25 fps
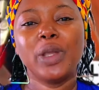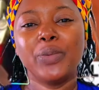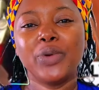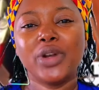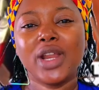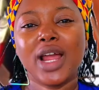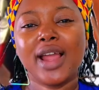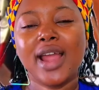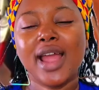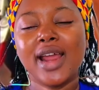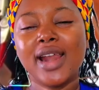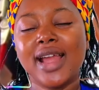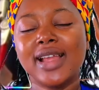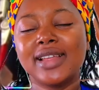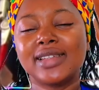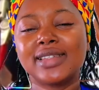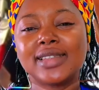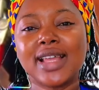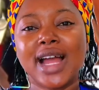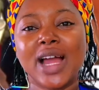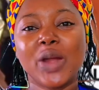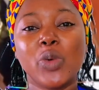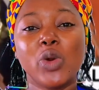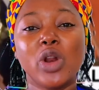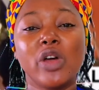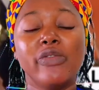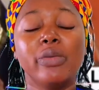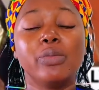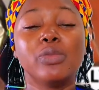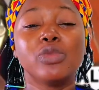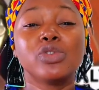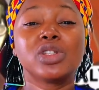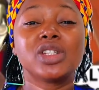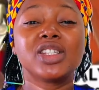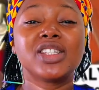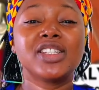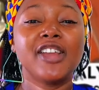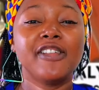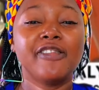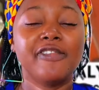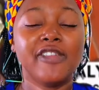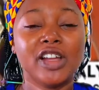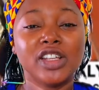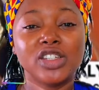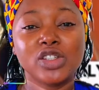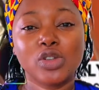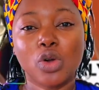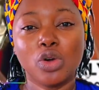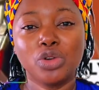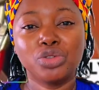the level of which they want it to
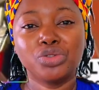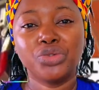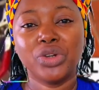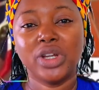attain.